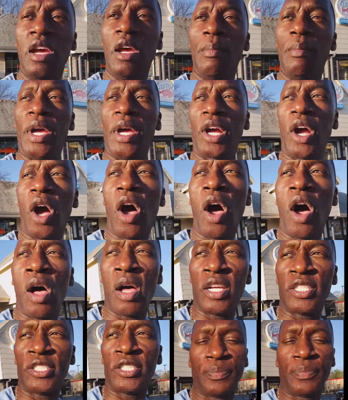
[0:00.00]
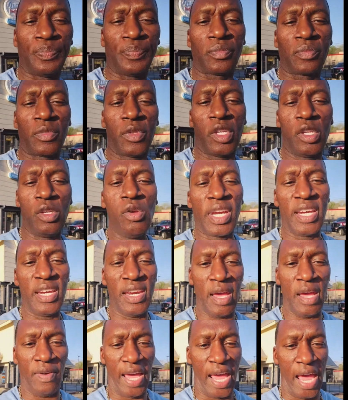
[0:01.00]
because you can
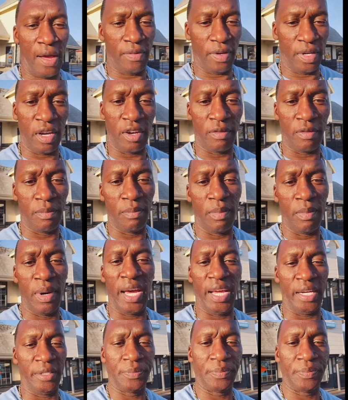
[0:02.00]
never have enough money.